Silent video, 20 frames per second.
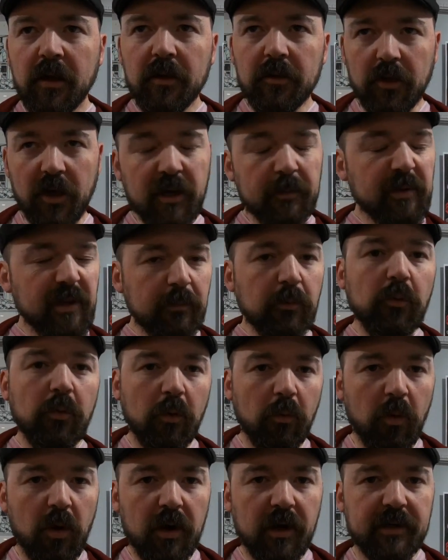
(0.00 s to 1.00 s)
A lot of people
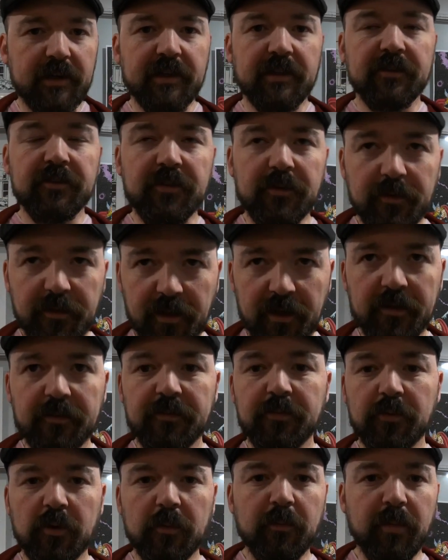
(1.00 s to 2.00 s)
will walk into, the
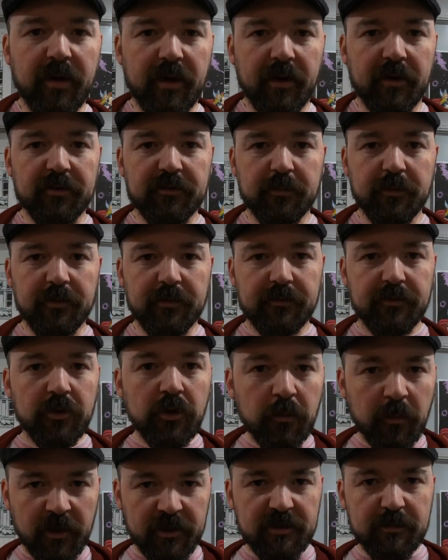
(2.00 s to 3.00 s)
uninformed buyers with
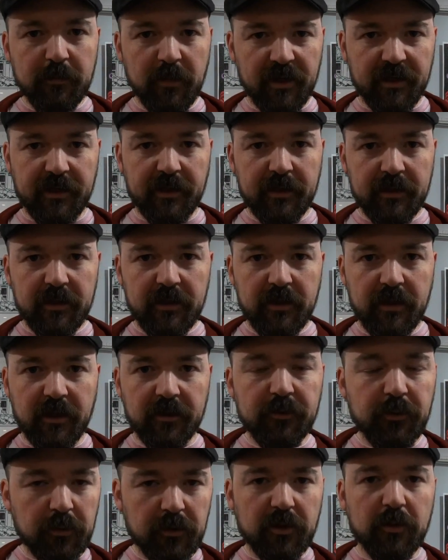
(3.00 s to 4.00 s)
too much money
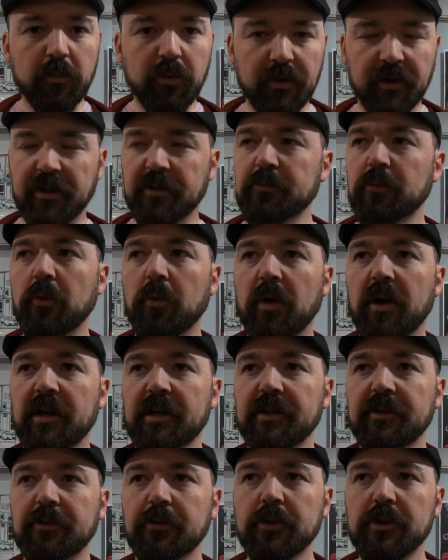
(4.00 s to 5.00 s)
and too little brains, will
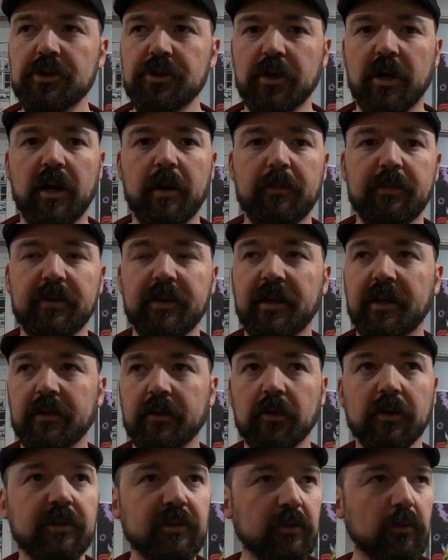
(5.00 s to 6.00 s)
walk into a shop
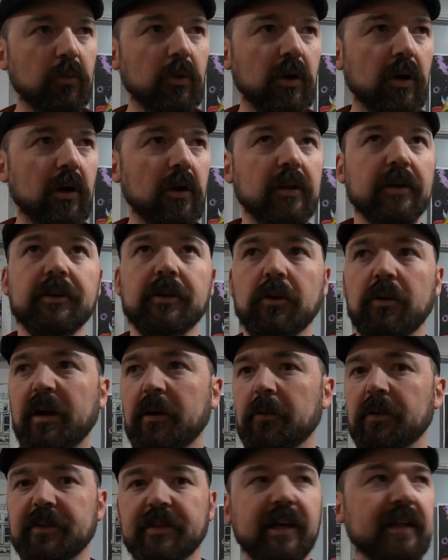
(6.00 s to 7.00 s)
and look at the wall and go, I
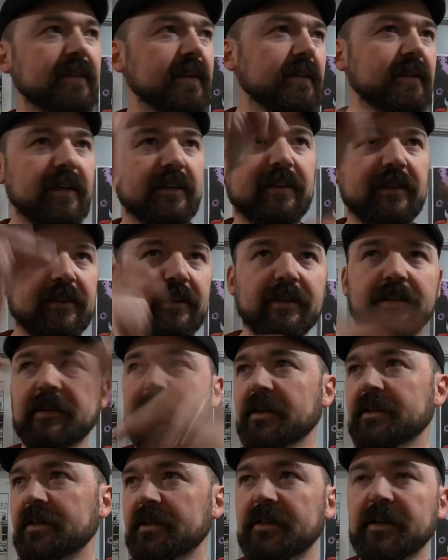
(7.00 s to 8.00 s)
want
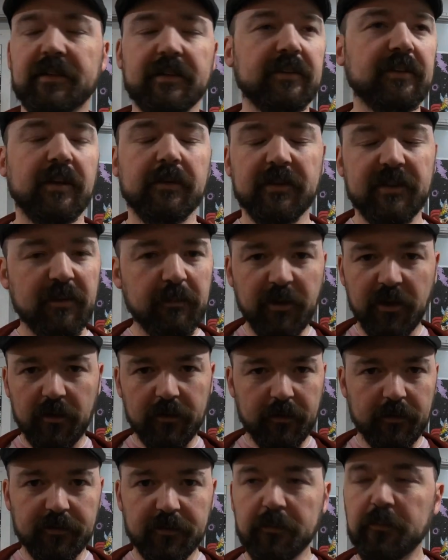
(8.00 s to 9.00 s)
that. Give me all
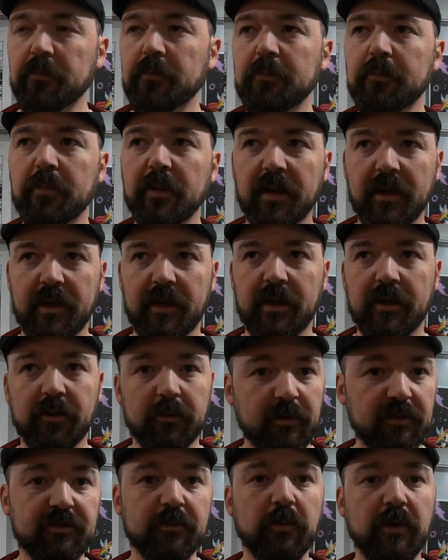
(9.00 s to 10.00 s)
those. And
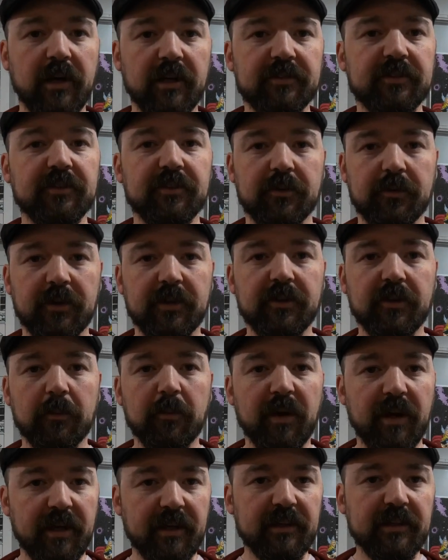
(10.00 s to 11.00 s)
the reason why is because they're in there
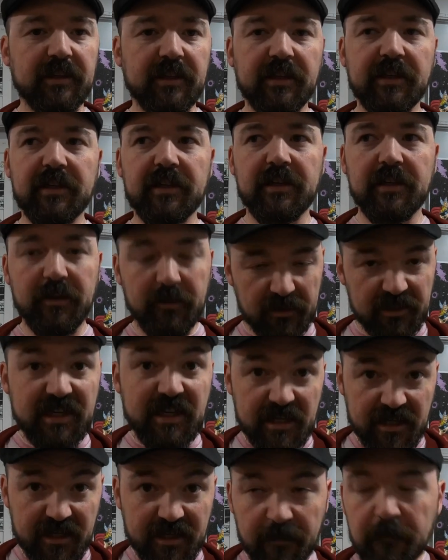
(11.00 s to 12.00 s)
buying key
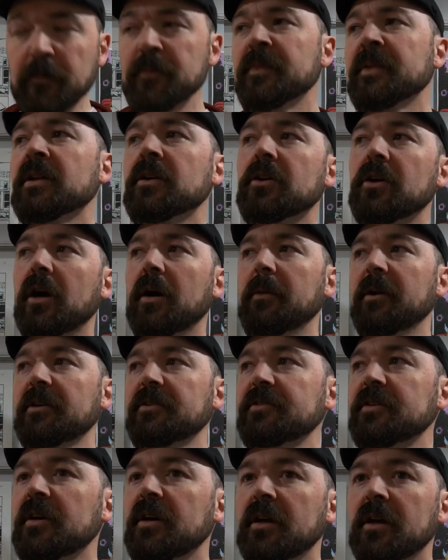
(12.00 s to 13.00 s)

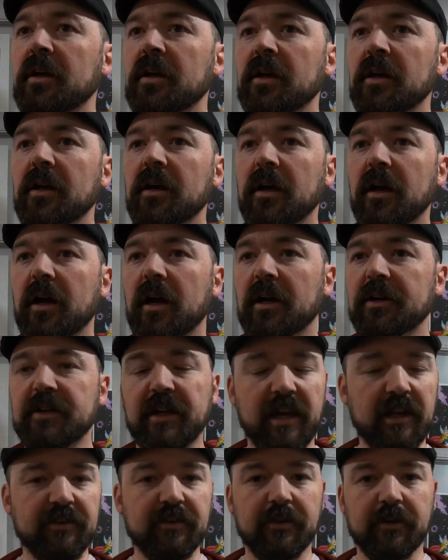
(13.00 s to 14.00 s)
comics
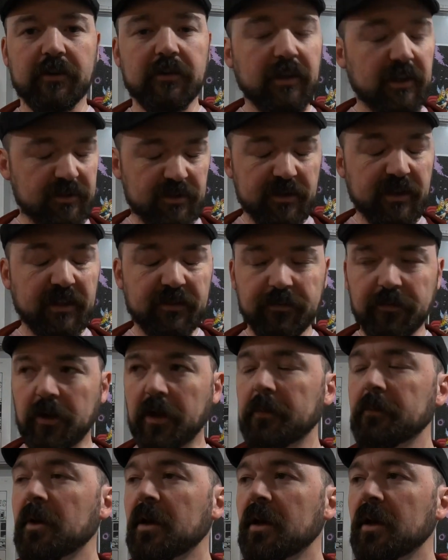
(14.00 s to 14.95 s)
to add to their collection. That's fine.